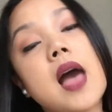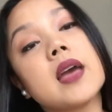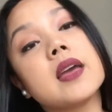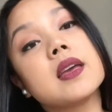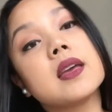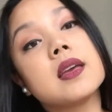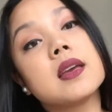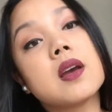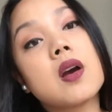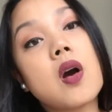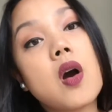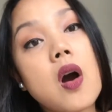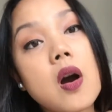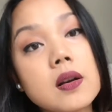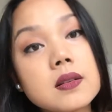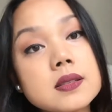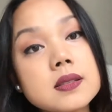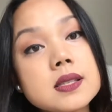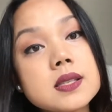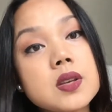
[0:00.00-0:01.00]
I
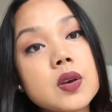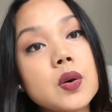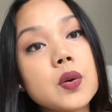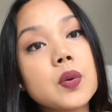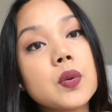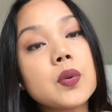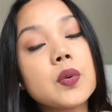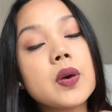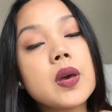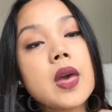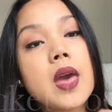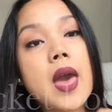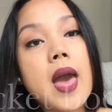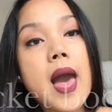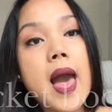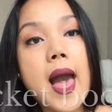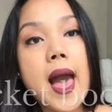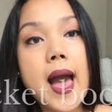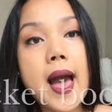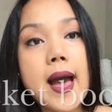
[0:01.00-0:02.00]
also
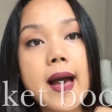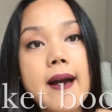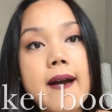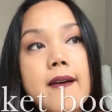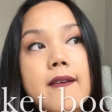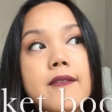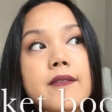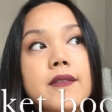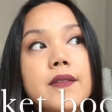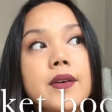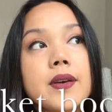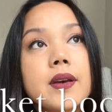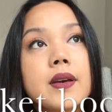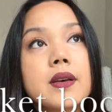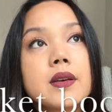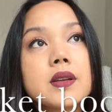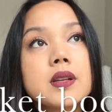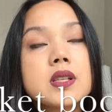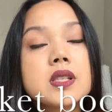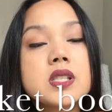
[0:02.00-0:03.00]
have
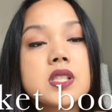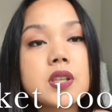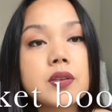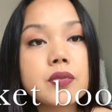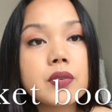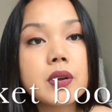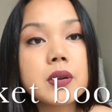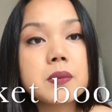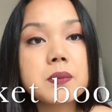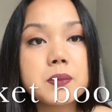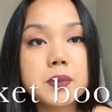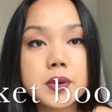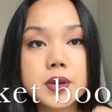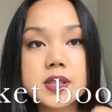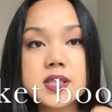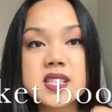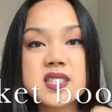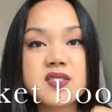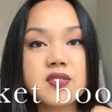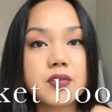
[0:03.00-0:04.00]
different
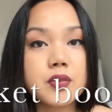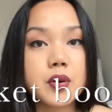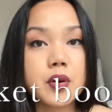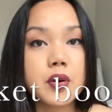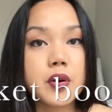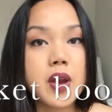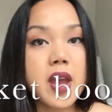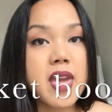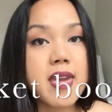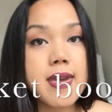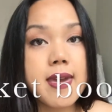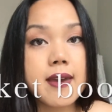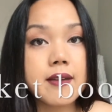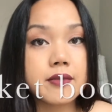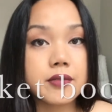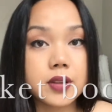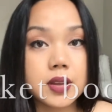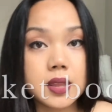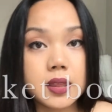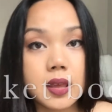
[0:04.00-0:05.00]
books for
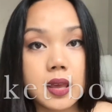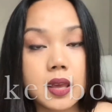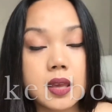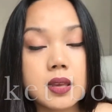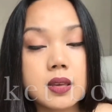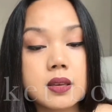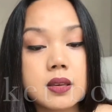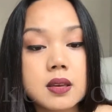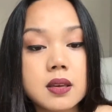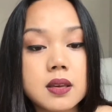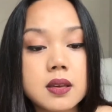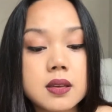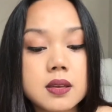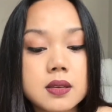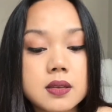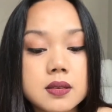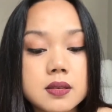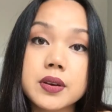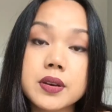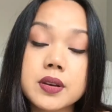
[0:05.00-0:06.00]
everything.
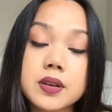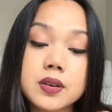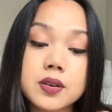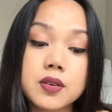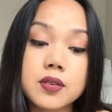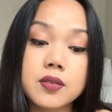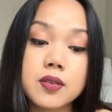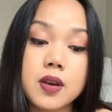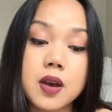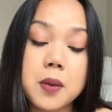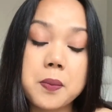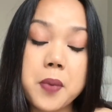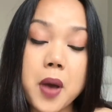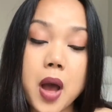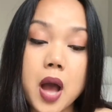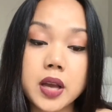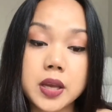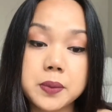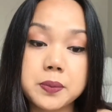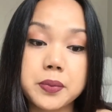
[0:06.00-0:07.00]
A
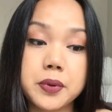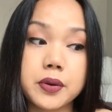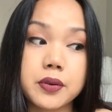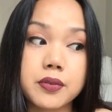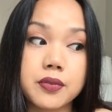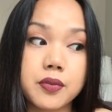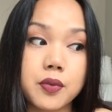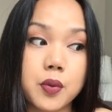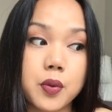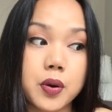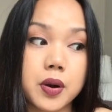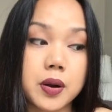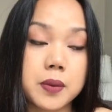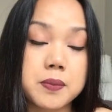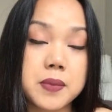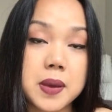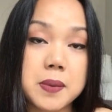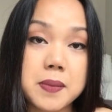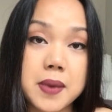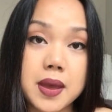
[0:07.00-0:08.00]
pocketbook for
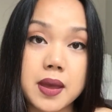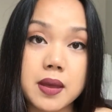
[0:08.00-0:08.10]
my